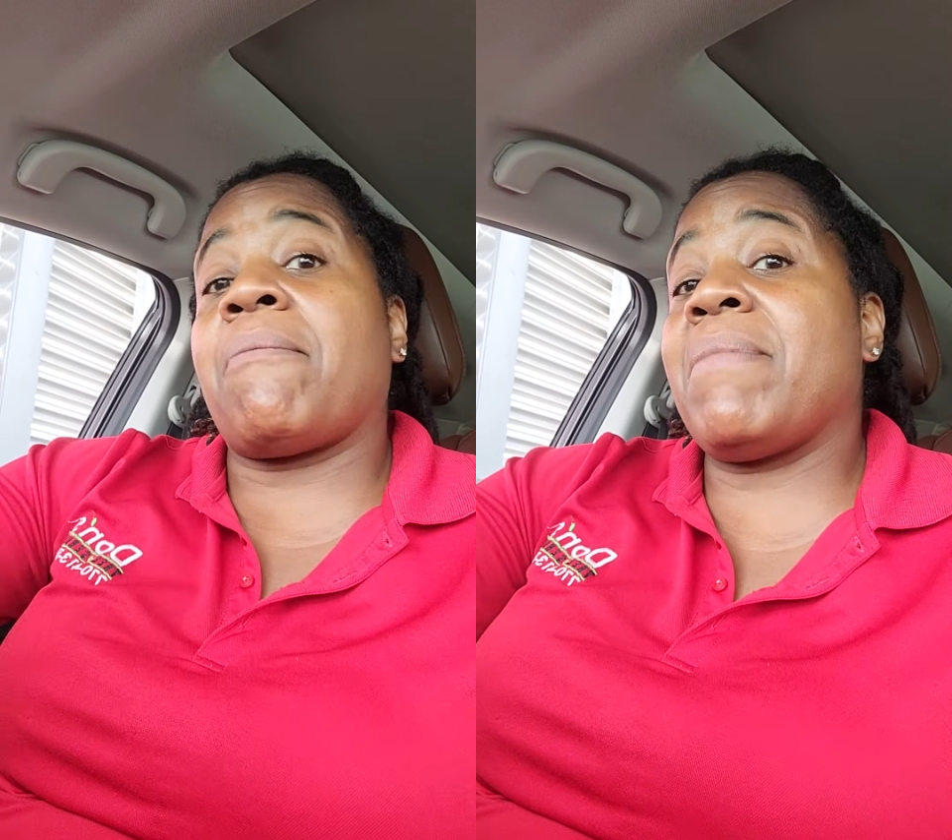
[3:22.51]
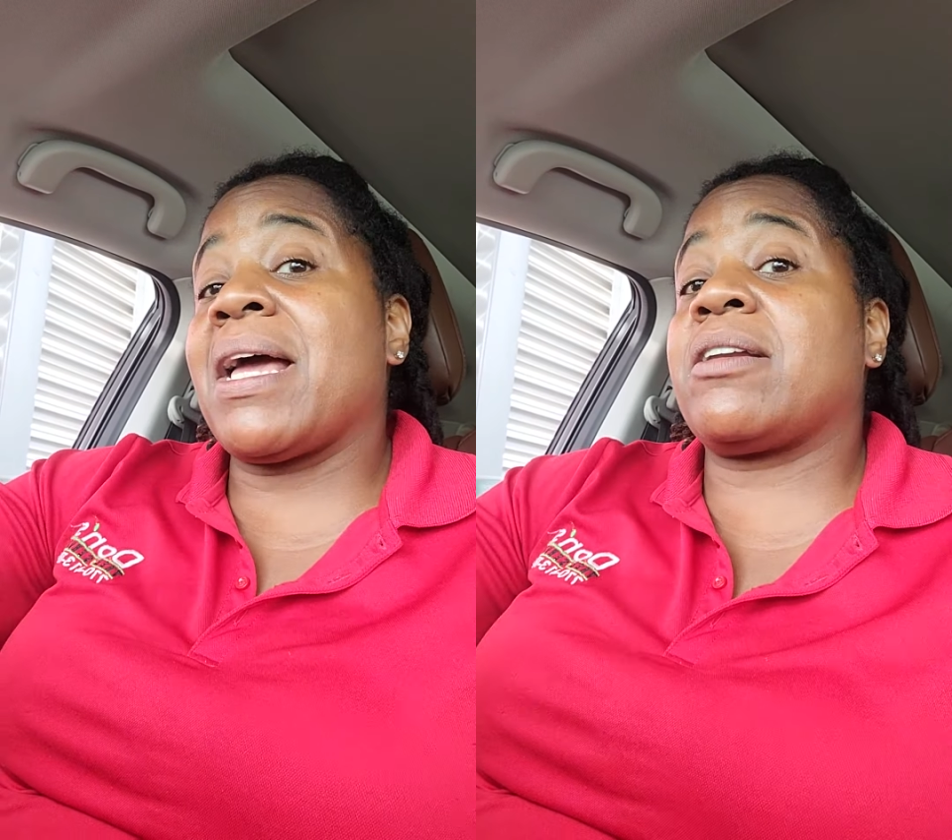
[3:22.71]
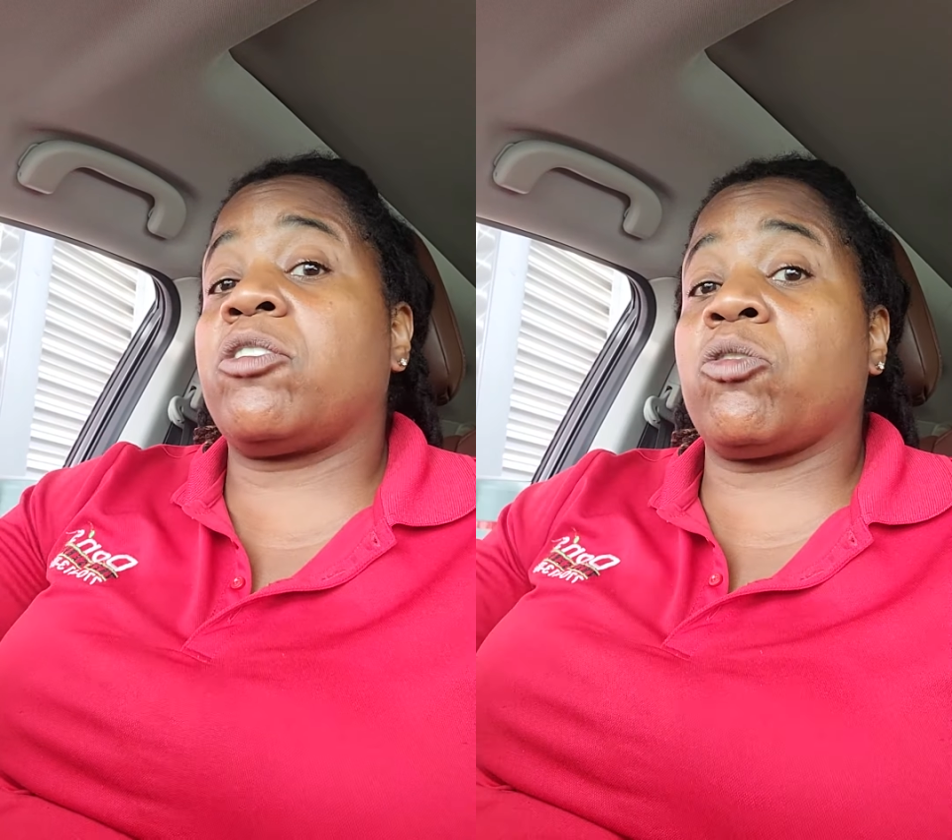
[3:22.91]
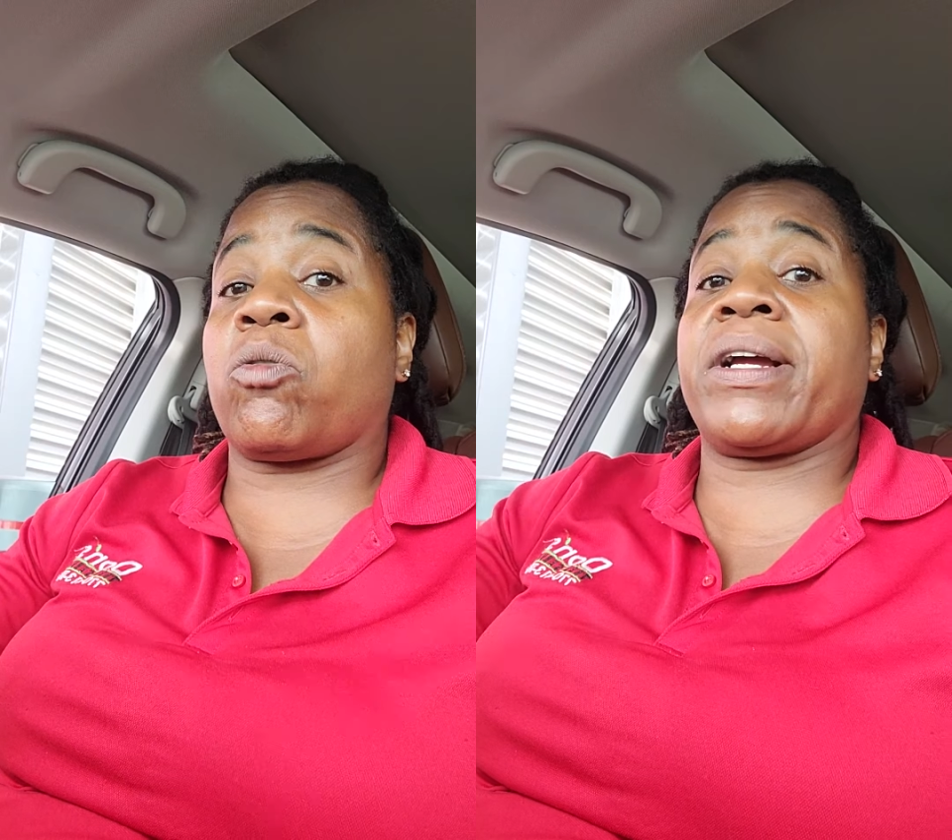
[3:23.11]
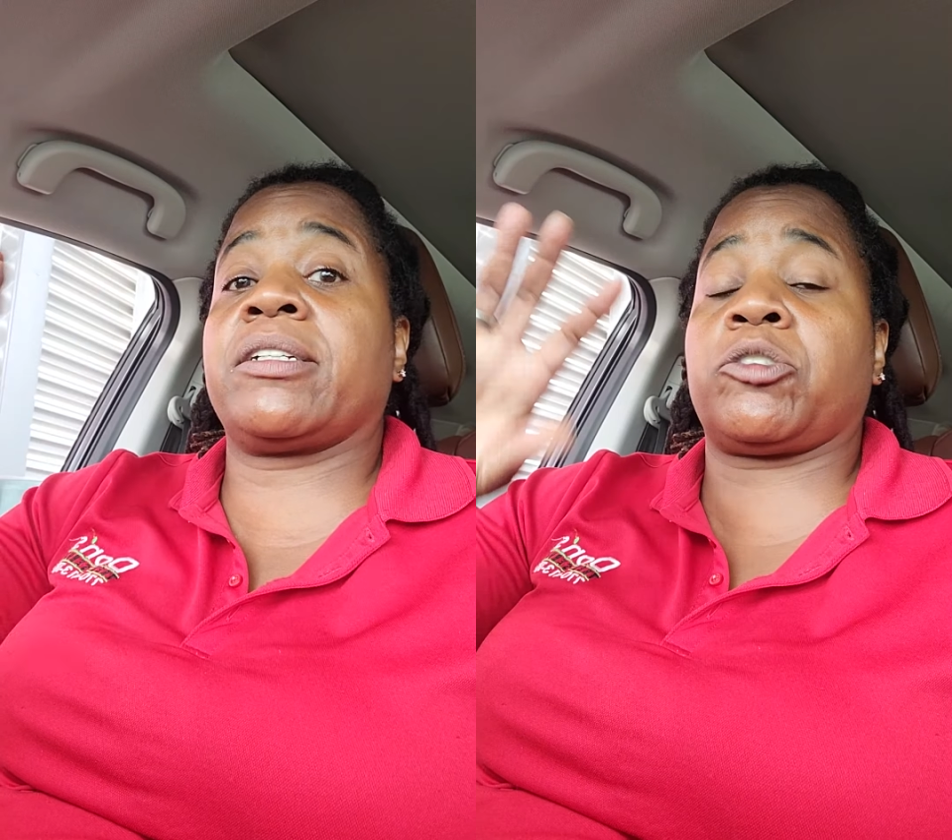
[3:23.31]
met
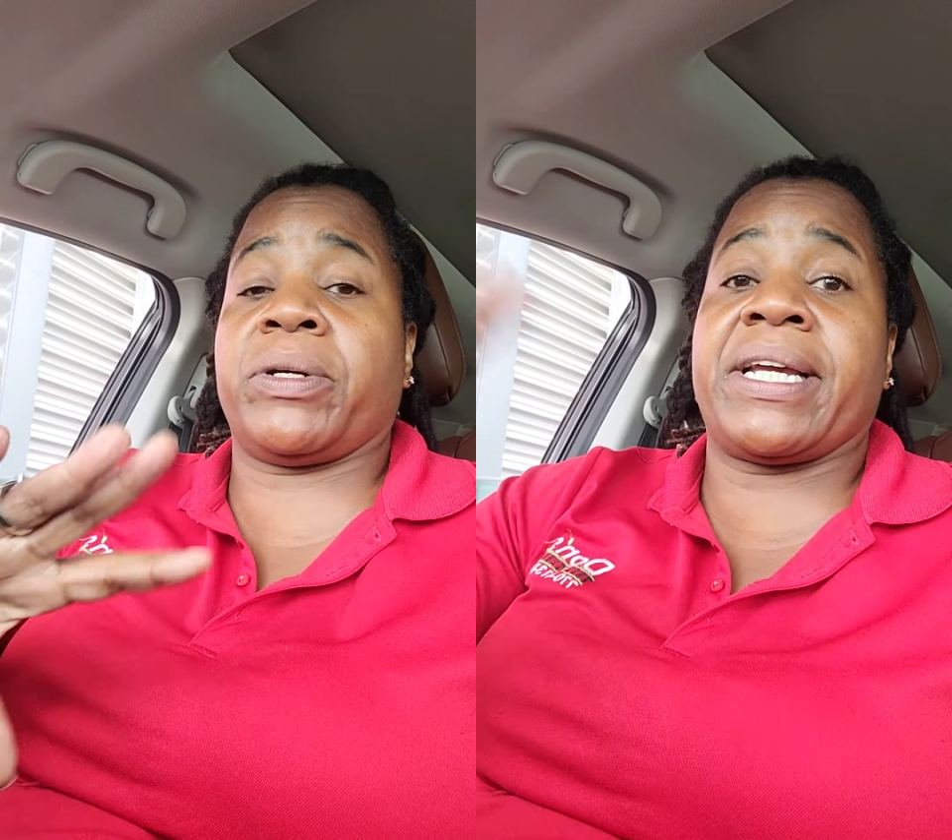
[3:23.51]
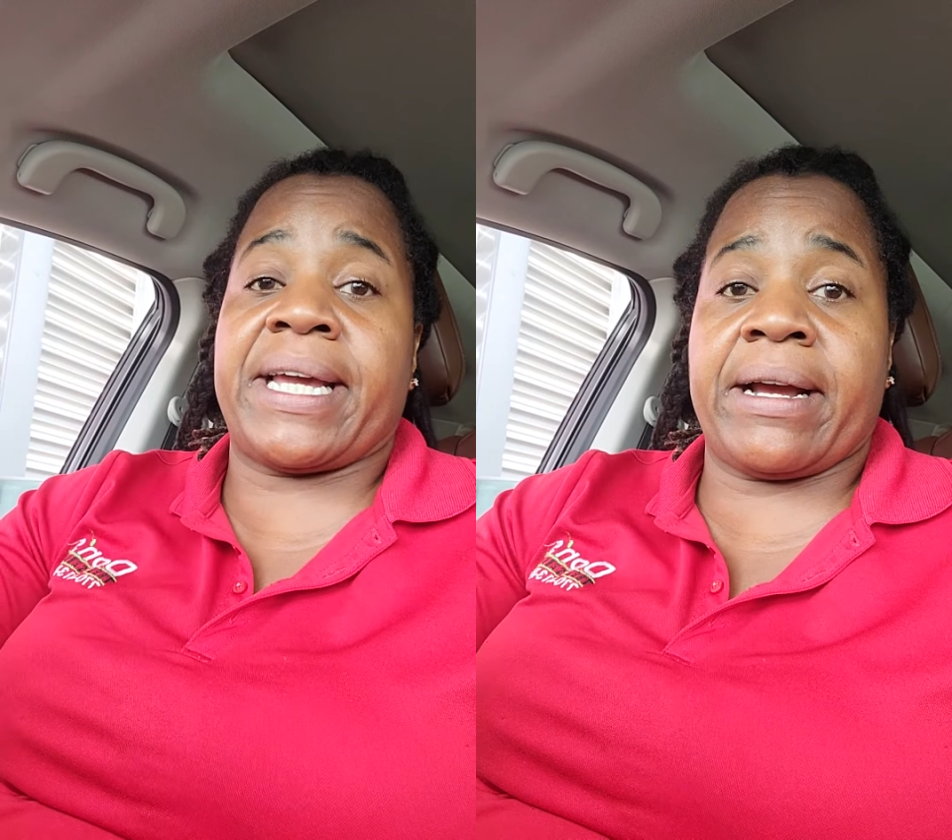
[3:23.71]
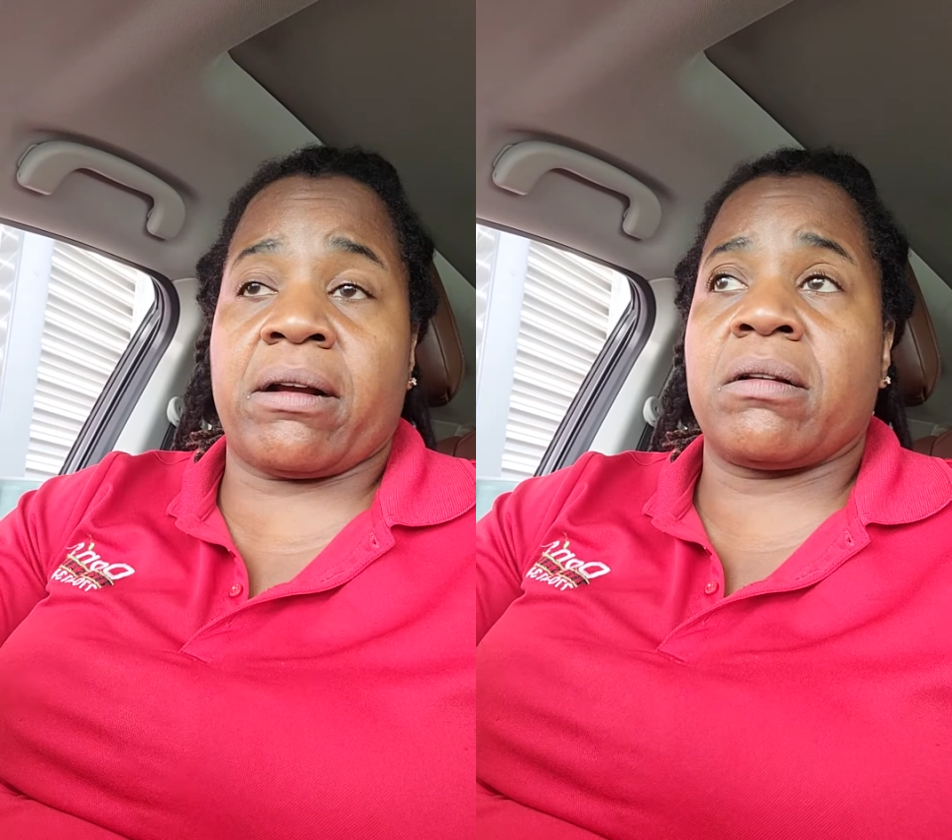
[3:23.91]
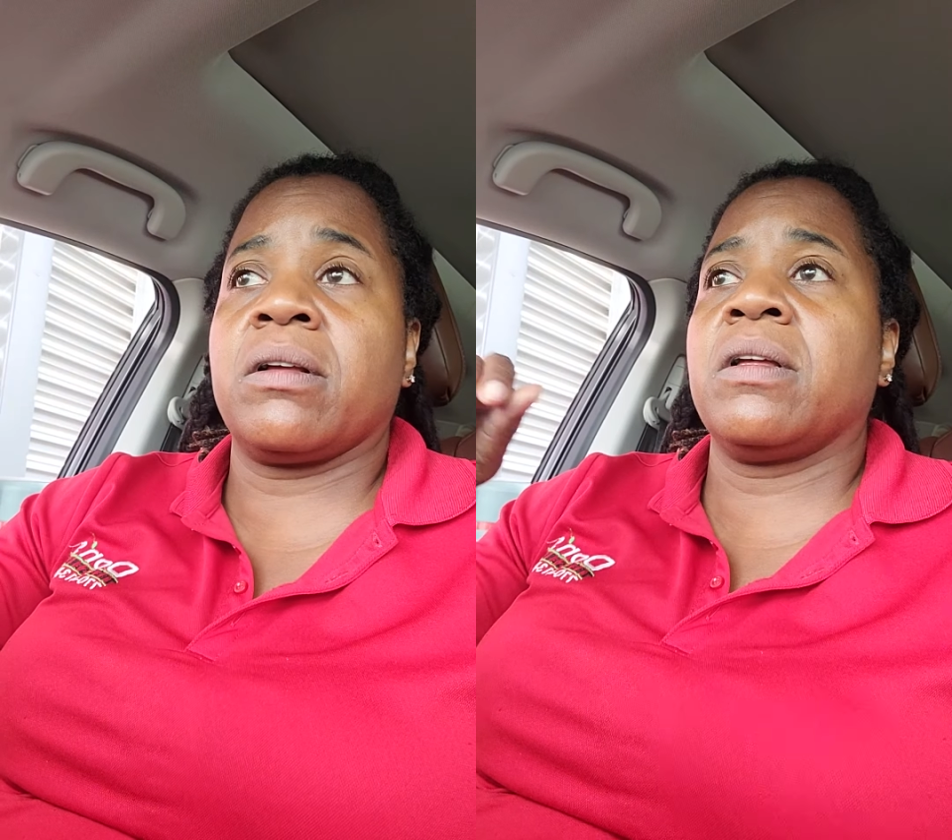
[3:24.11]
during tree care.